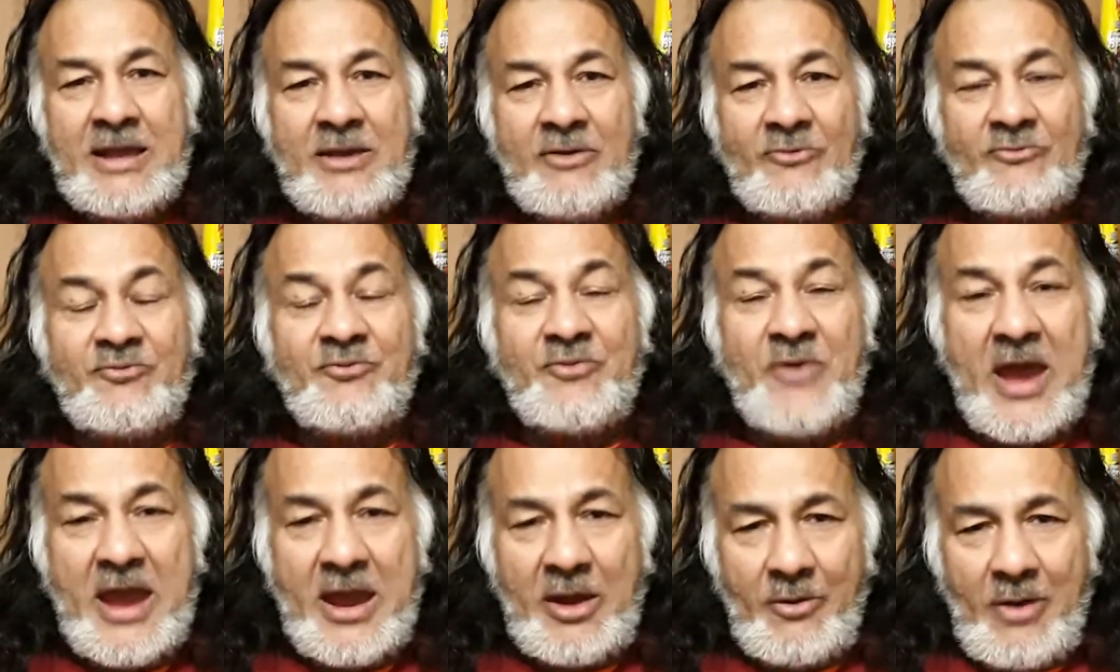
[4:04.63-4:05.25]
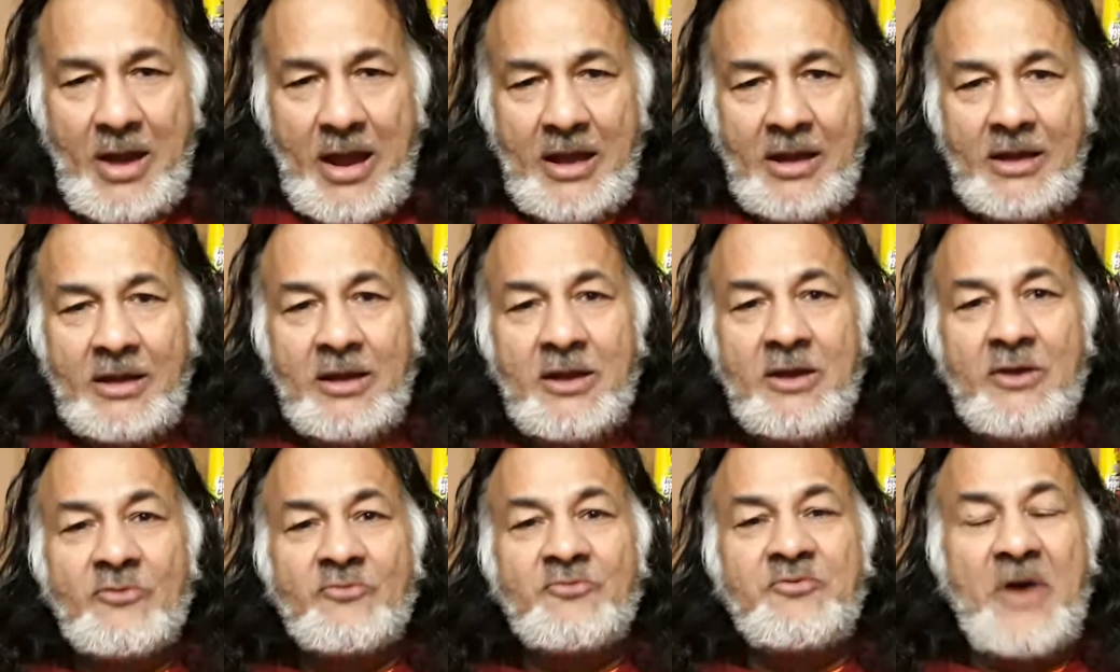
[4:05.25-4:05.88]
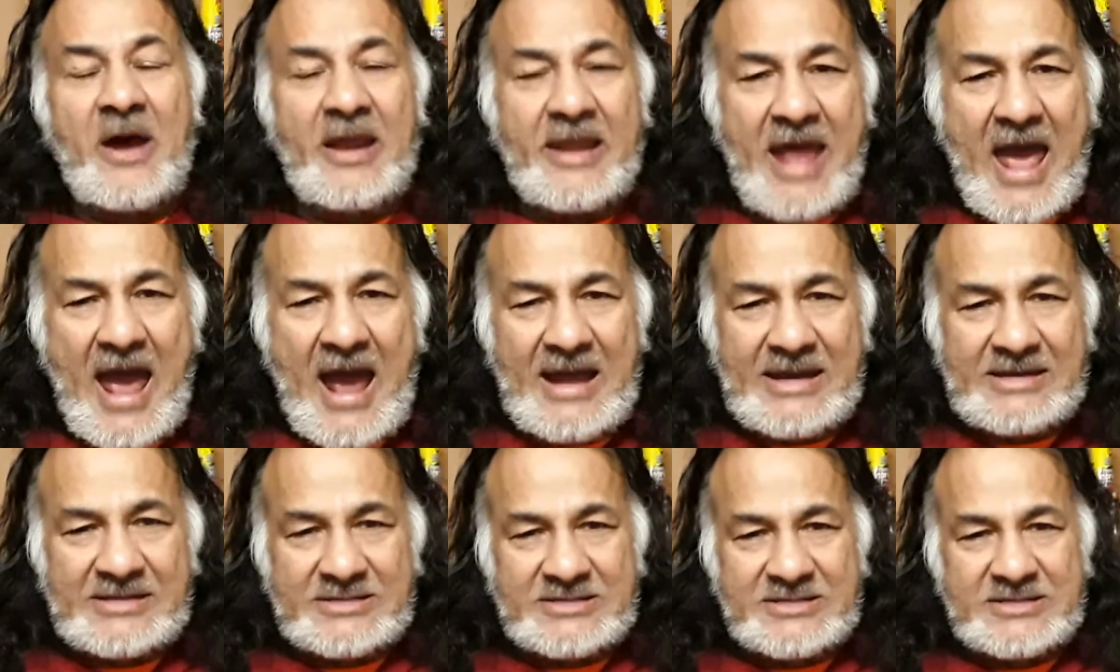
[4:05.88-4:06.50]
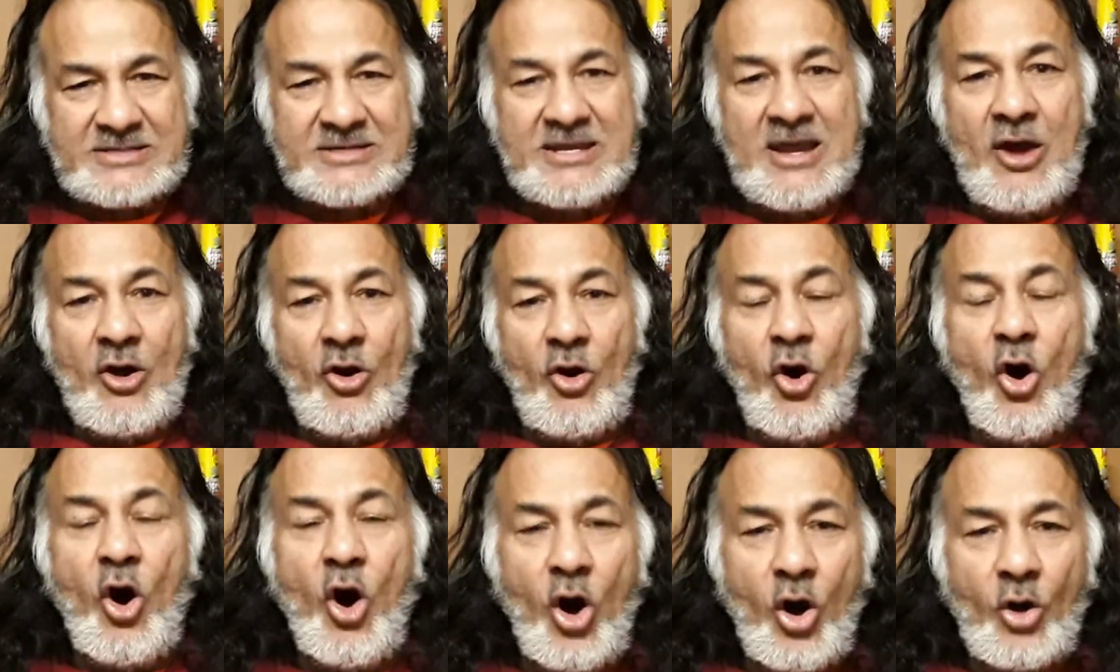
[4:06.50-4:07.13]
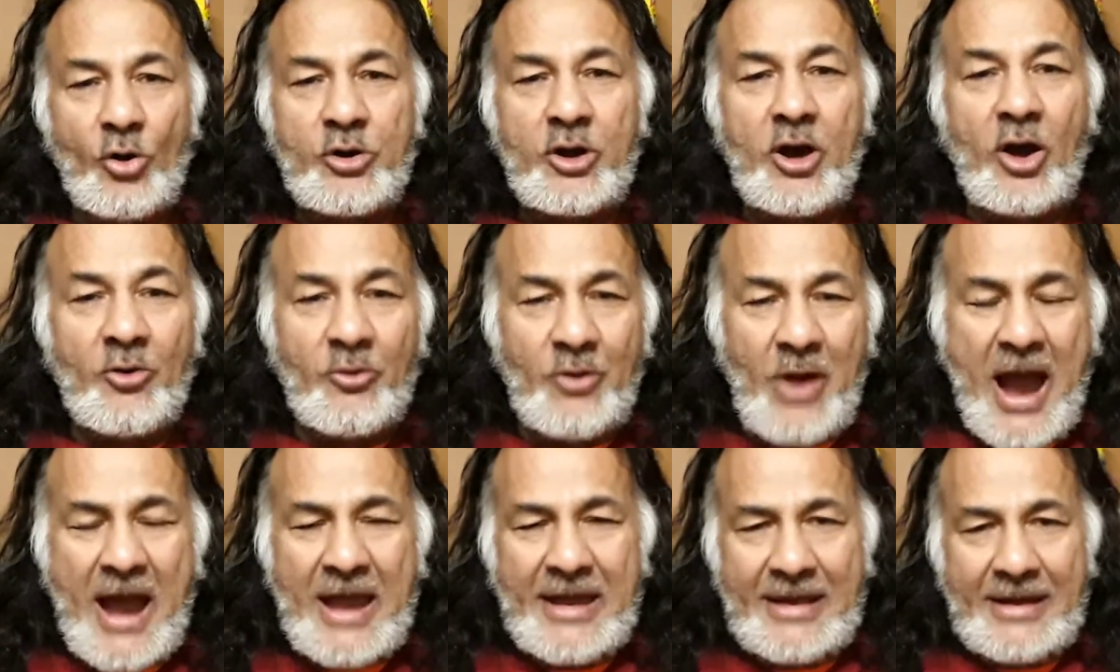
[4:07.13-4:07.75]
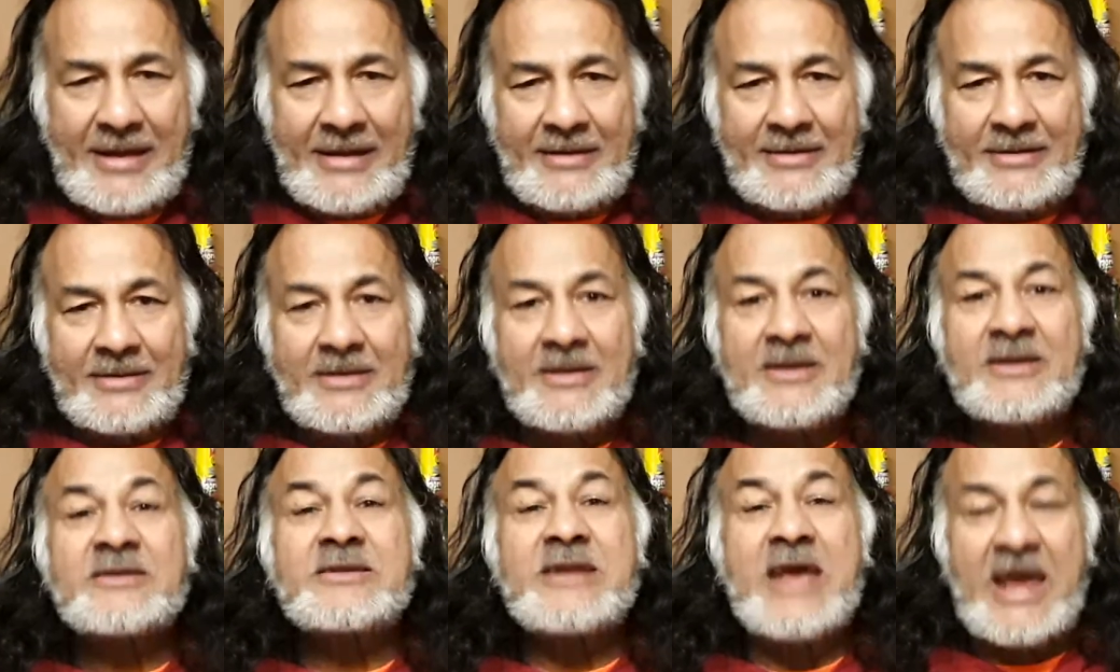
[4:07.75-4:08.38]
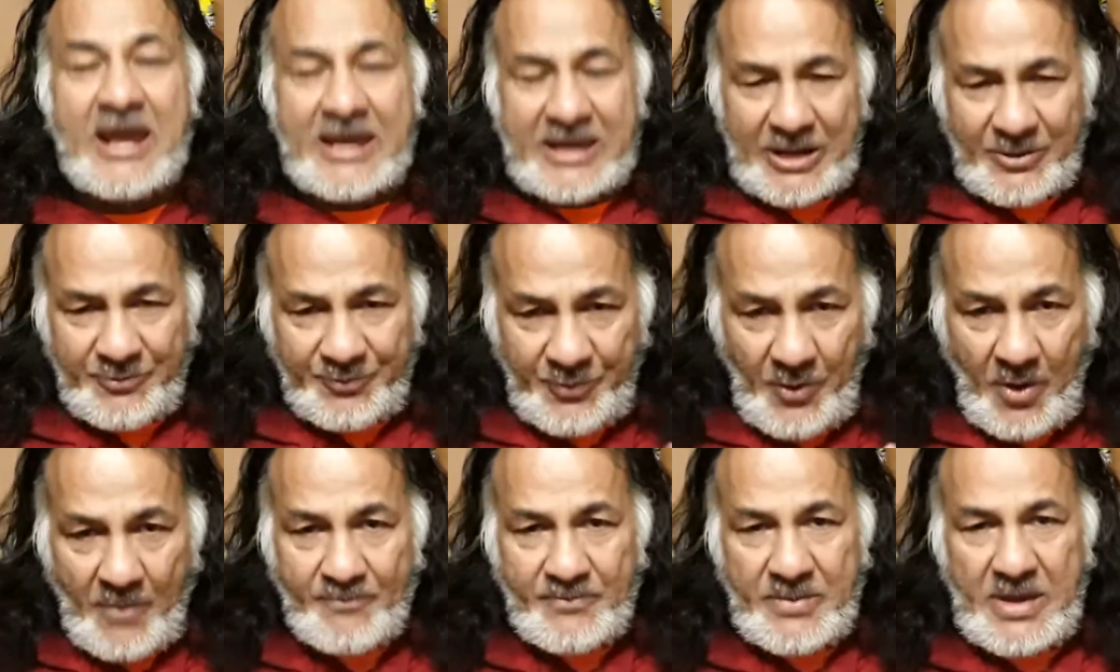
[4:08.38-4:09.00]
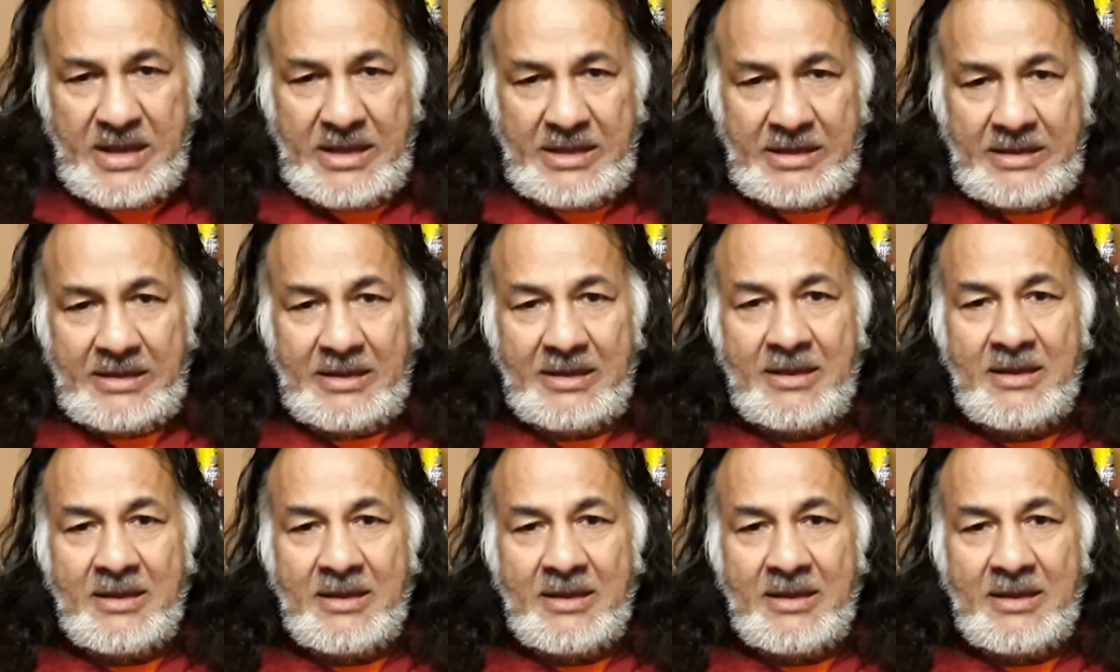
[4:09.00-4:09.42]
Vera, Finance, or Karaya. Take it from me.